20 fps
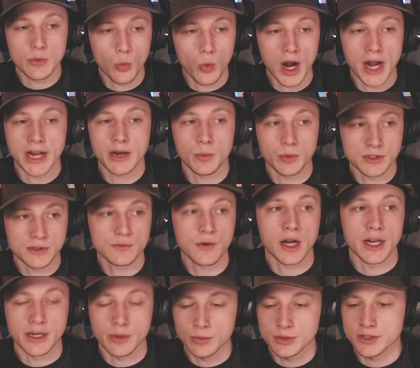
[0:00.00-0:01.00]
why it was
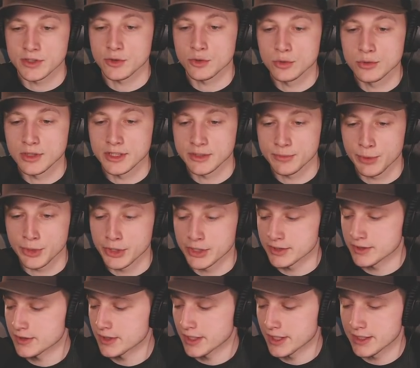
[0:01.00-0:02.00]
fun. It was a cool
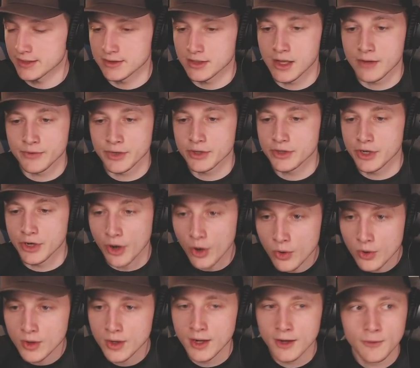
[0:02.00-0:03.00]
experience. The kids loved it, you know,
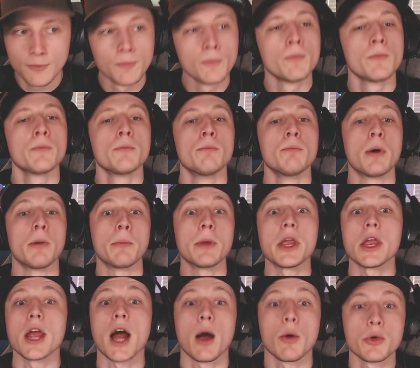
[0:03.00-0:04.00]
but
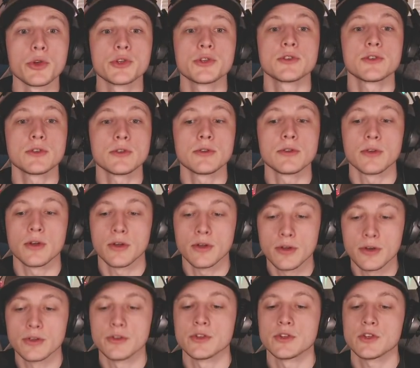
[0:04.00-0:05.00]
me, I was
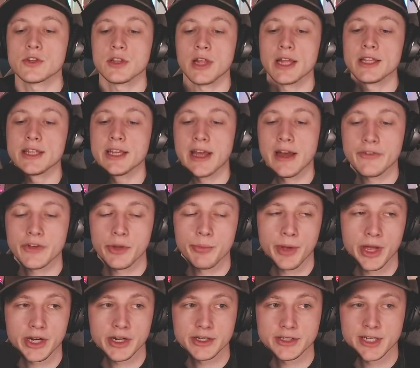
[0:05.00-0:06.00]
slightly having a
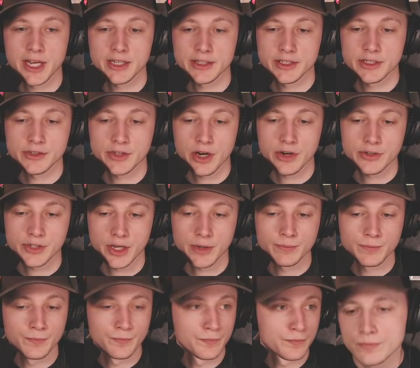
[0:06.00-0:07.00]
panic attack the entire time.
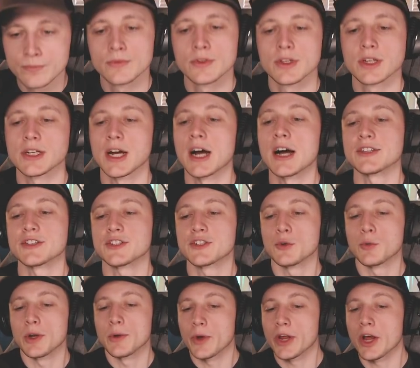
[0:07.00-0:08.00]
So
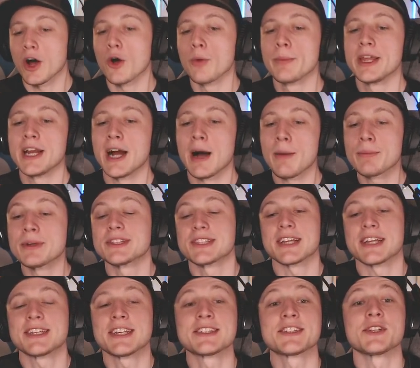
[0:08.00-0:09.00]
when we all meet up, it's
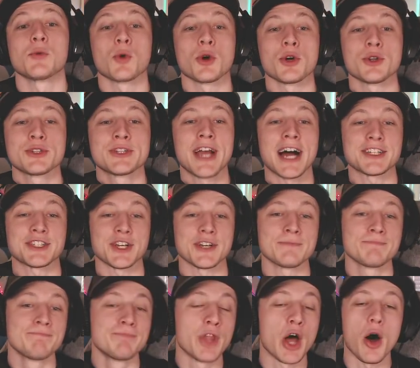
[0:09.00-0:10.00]
at Disney World. Gotcha.
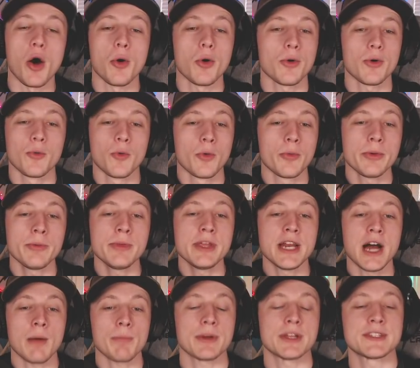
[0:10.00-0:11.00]
No, when we meet
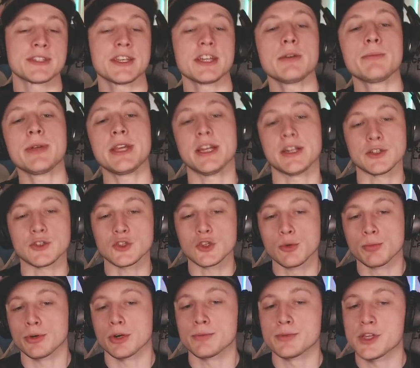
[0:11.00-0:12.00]
up, it's going to be in a
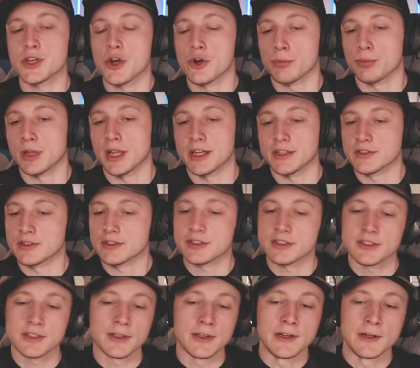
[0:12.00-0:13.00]
super obscure place.
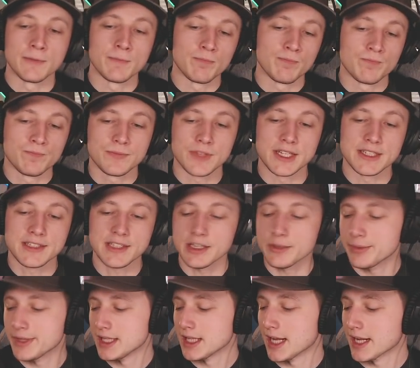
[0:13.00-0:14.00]
It's going to
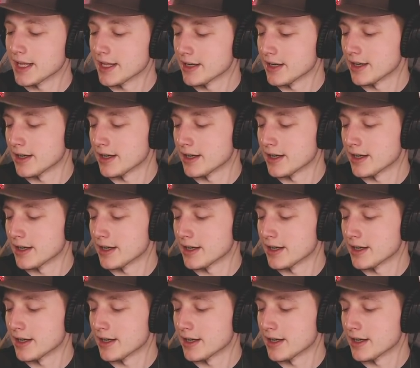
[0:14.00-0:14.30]
be like at